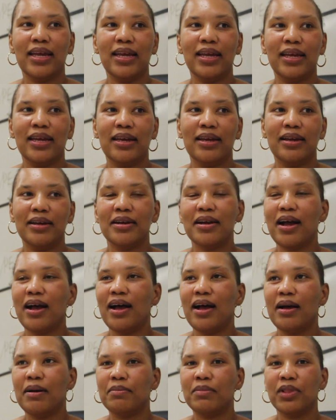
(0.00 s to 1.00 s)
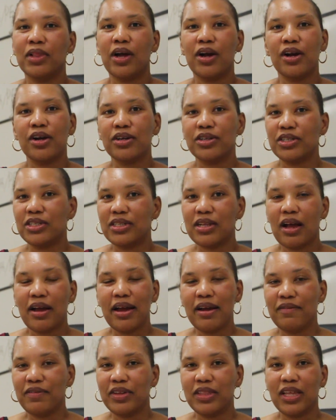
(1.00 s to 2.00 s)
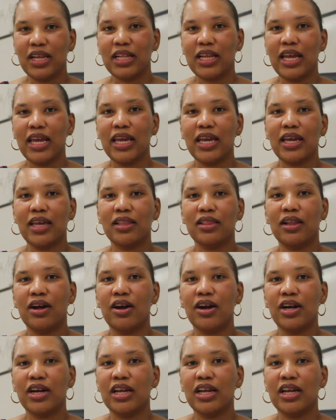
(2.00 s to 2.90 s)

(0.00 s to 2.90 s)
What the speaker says: he learns everything that he can learn